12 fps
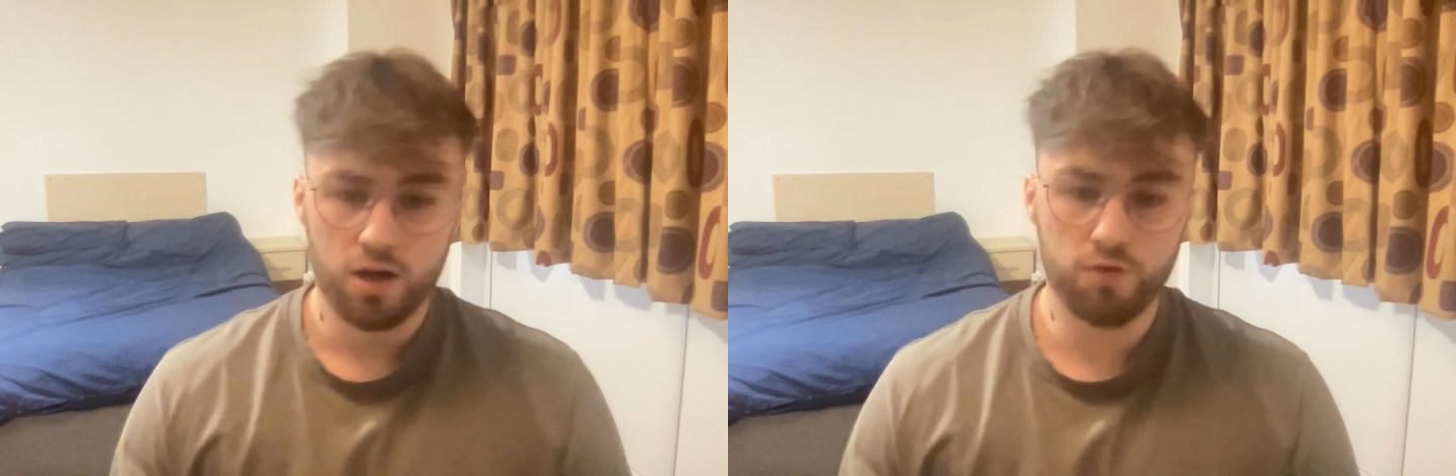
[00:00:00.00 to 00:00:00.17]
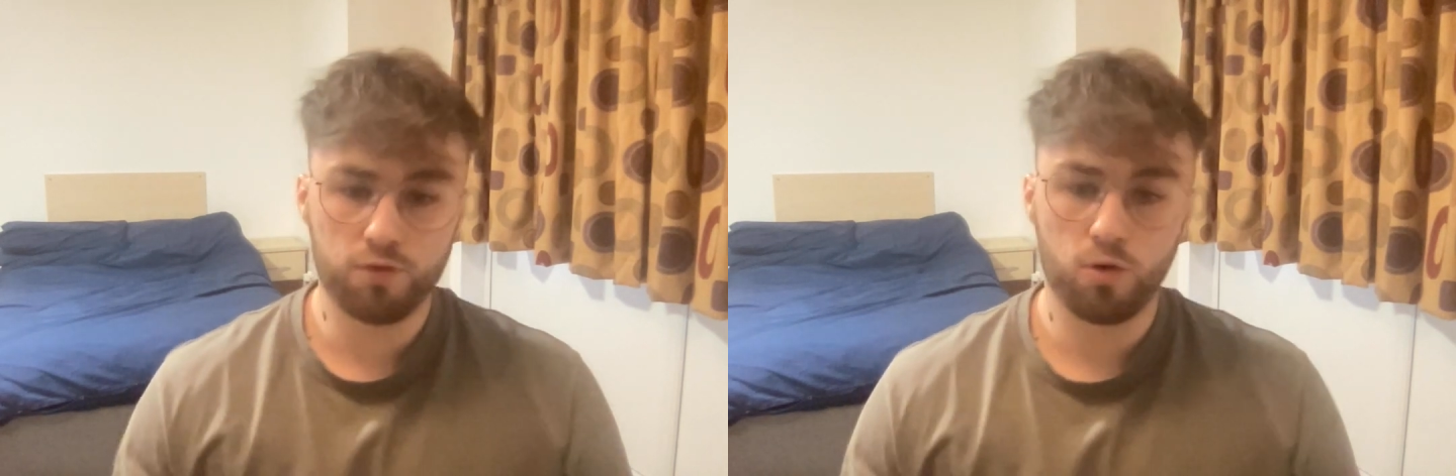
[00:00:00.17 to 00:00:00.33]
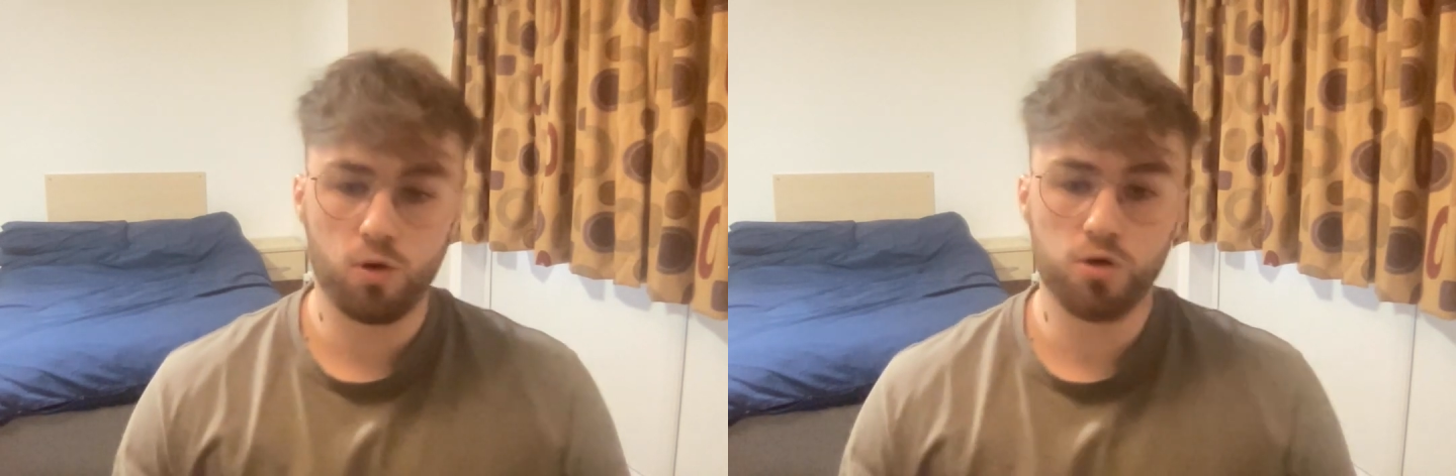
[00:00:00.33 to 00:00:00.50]

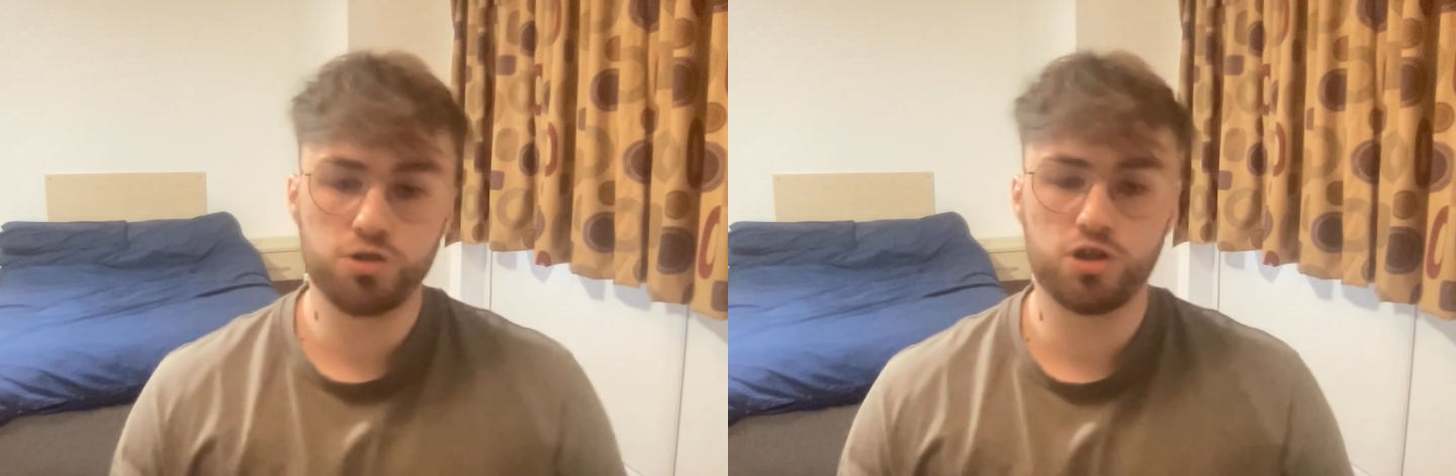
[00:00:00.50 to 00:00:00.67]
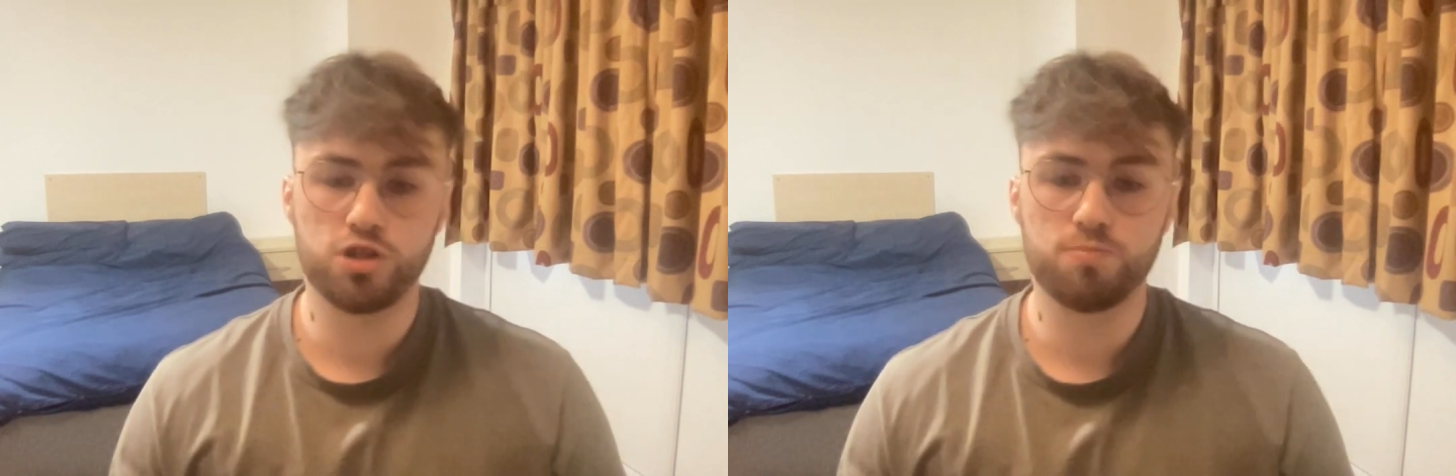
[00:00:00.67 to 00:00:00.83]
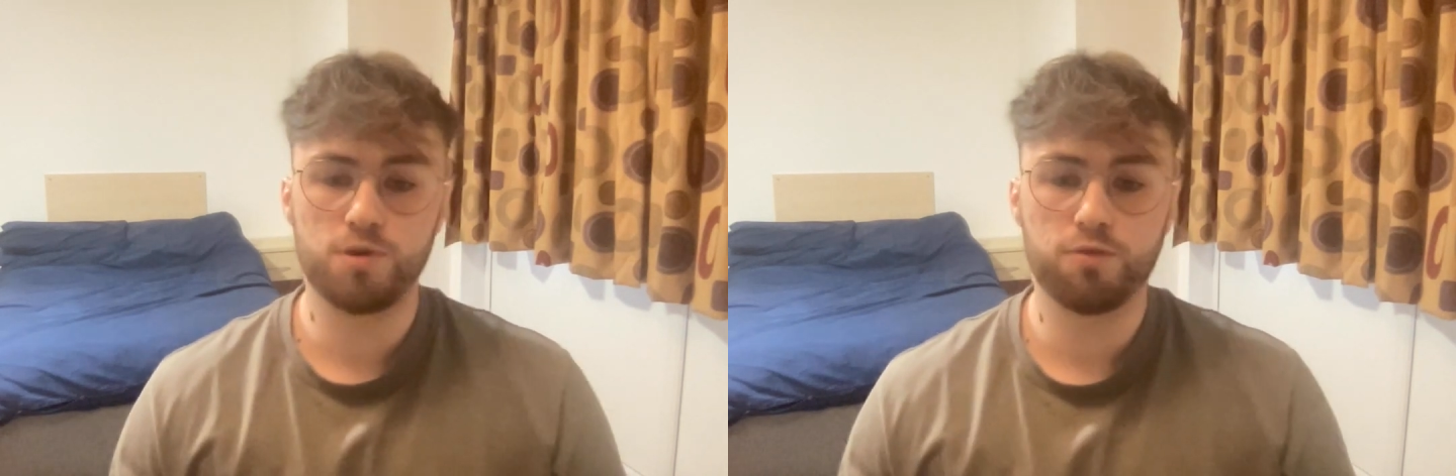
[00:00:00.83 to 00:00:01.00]
Of course,
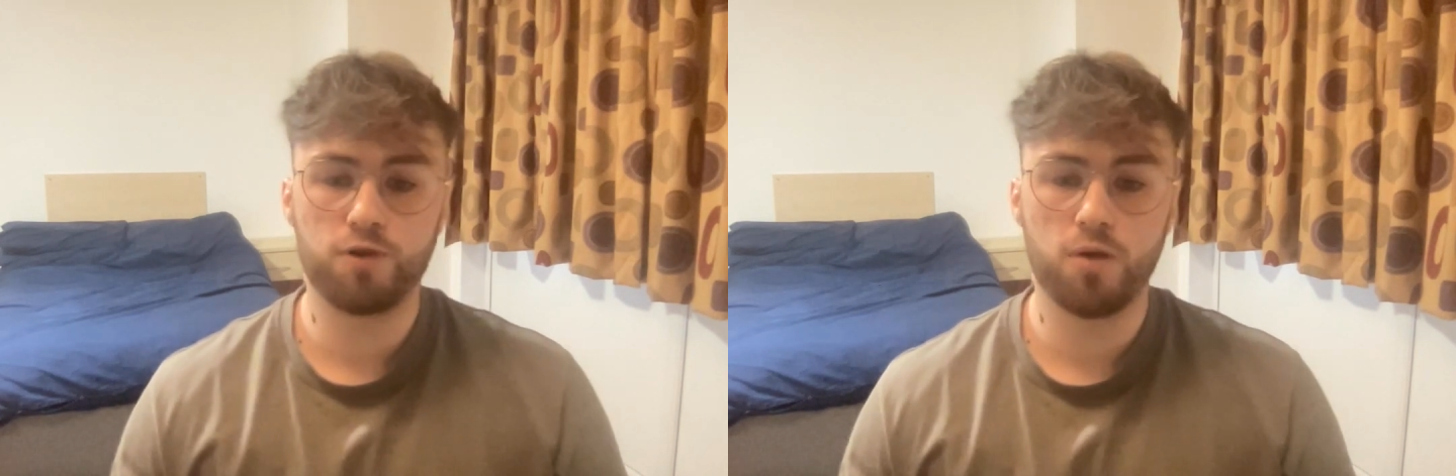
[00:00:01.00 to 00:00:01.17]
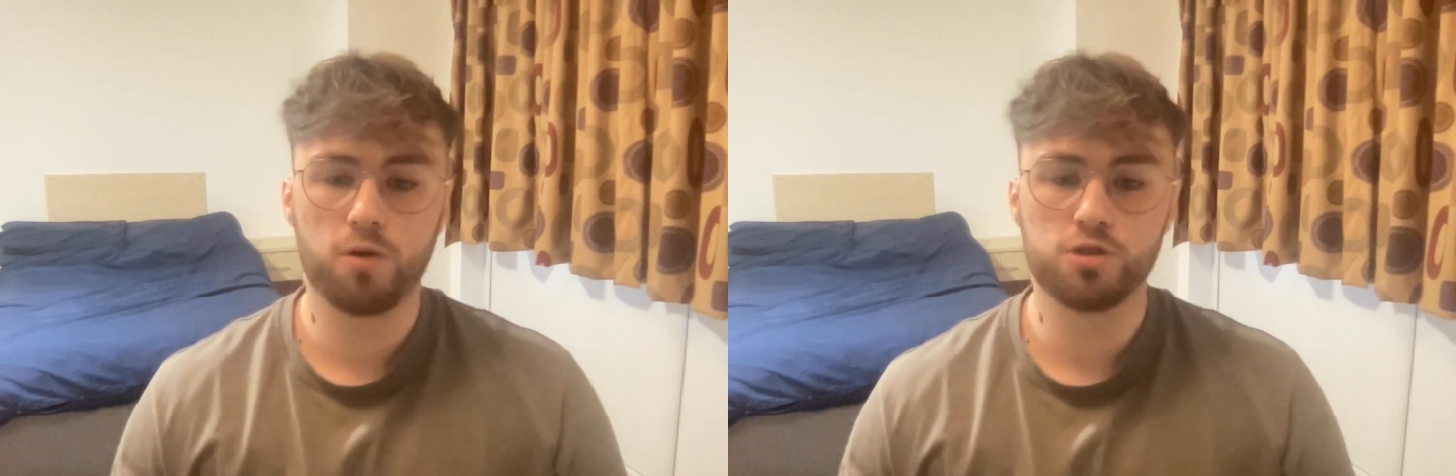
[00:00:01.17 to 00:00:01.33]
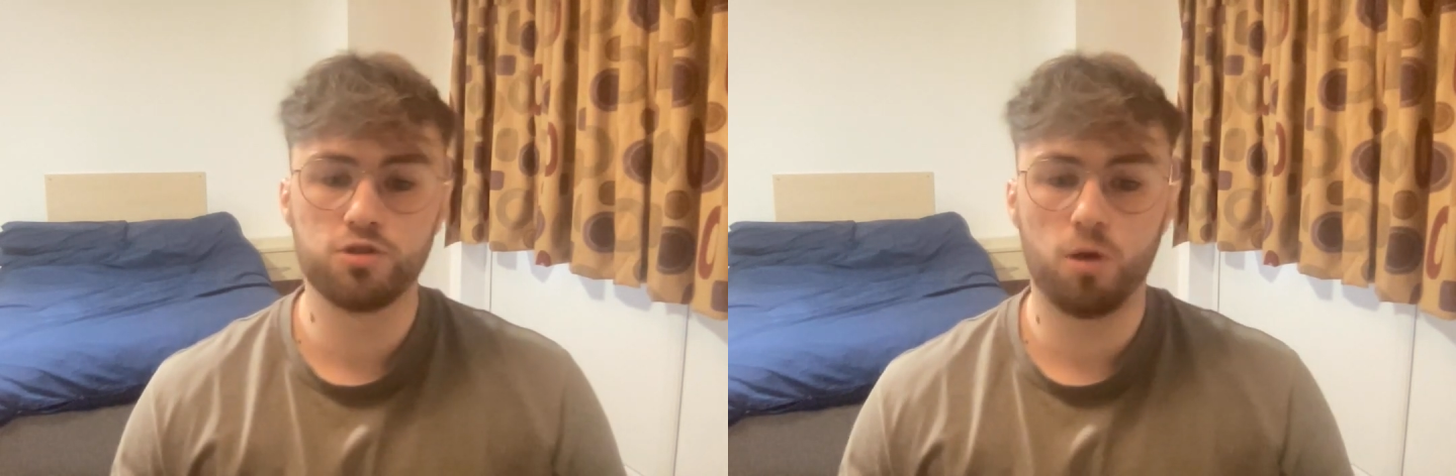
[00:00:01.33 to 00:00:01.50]

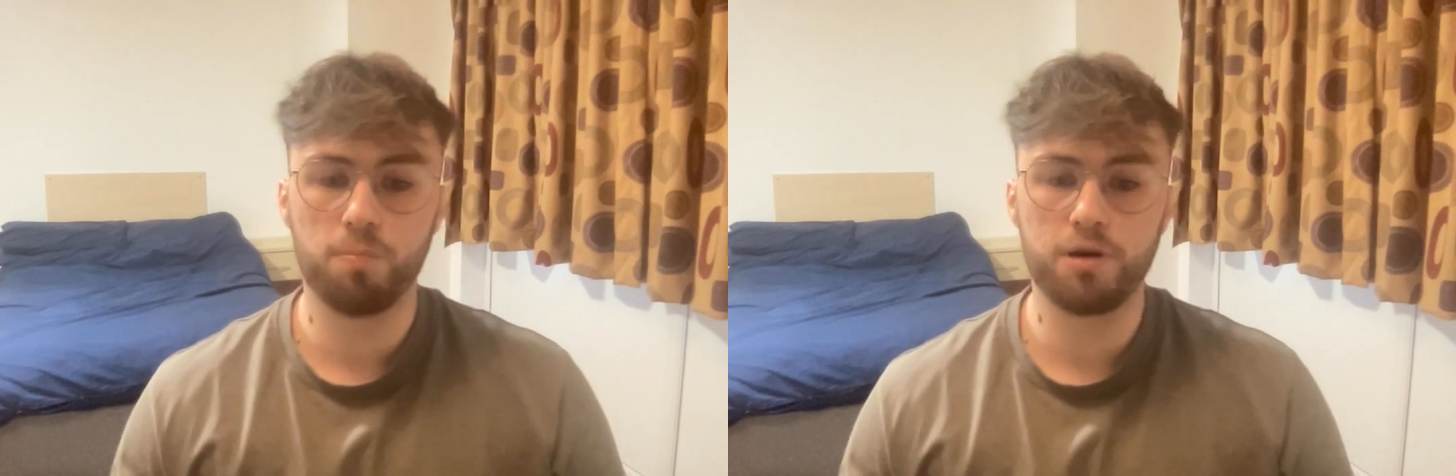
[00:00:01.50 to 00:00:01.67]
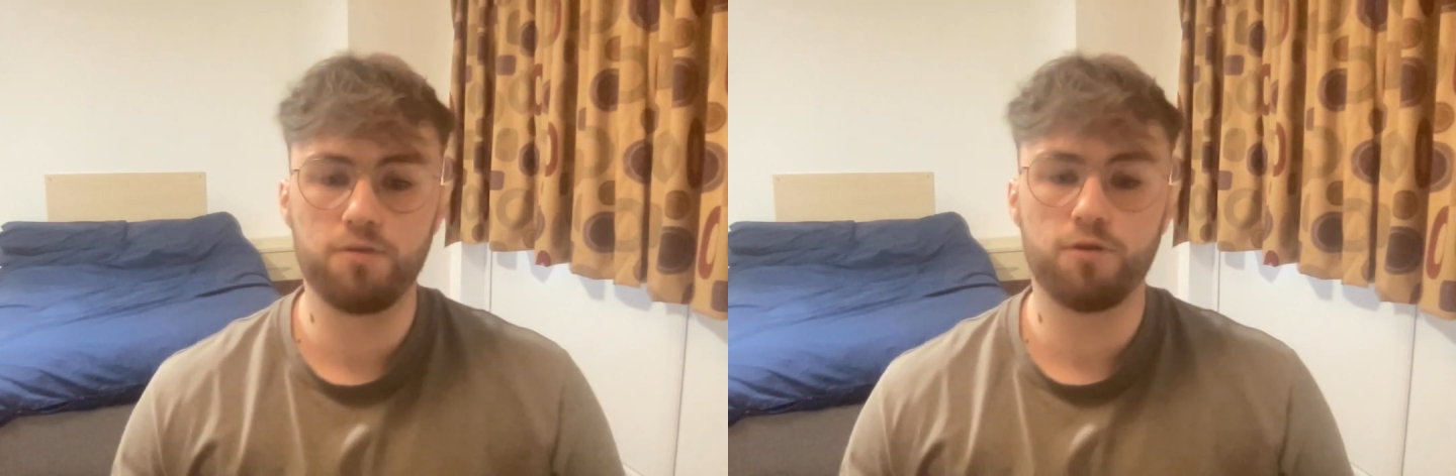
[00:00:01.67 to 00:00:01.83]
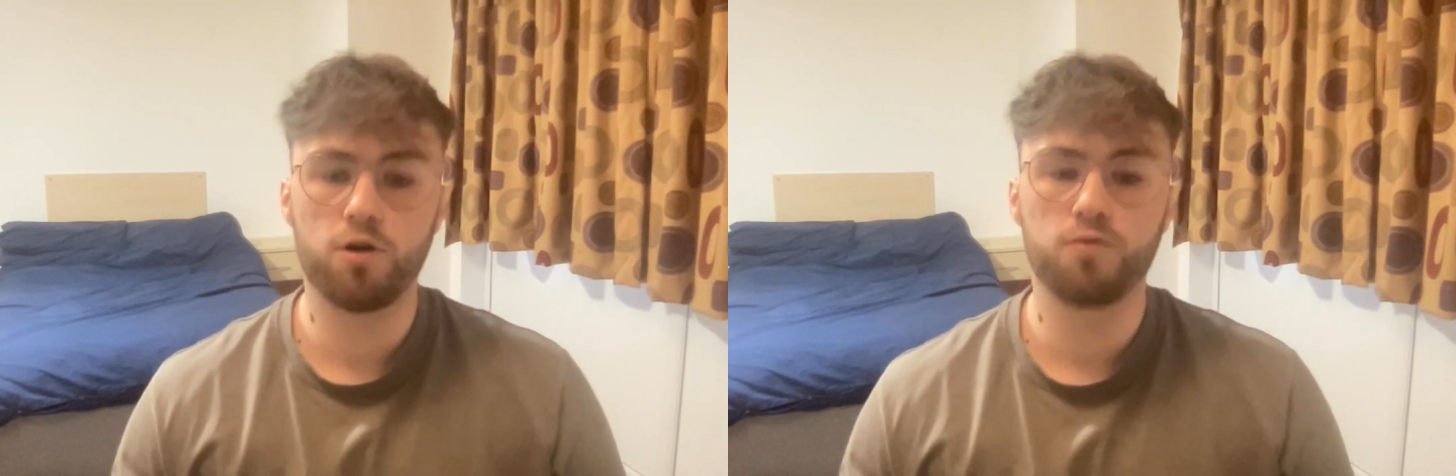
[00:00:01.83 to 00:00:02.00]
Smith-Rowe has not been
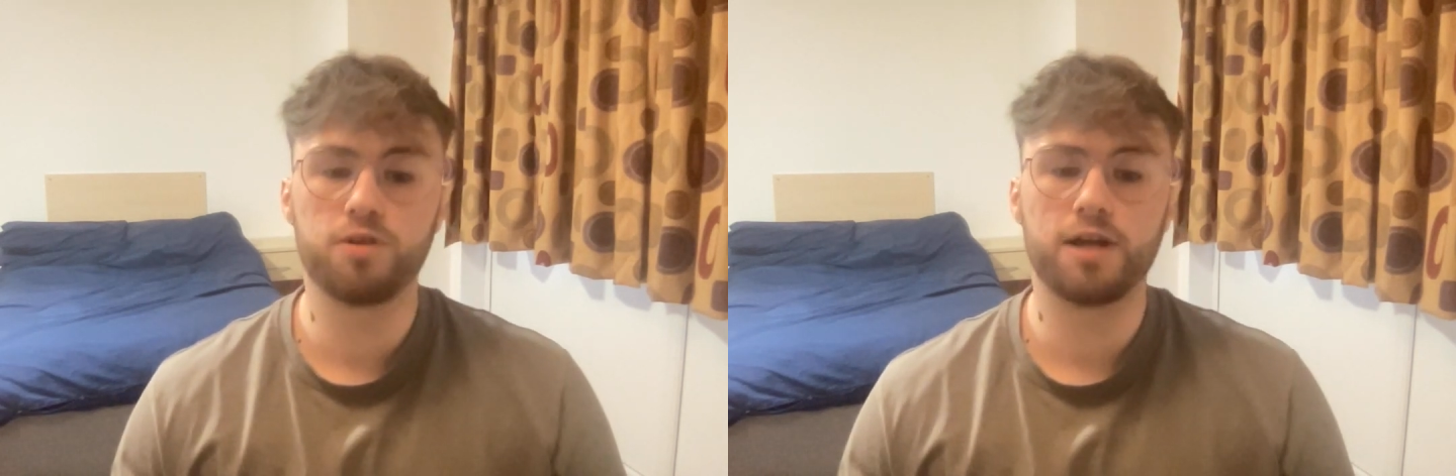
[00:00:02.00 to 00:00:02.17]
involved in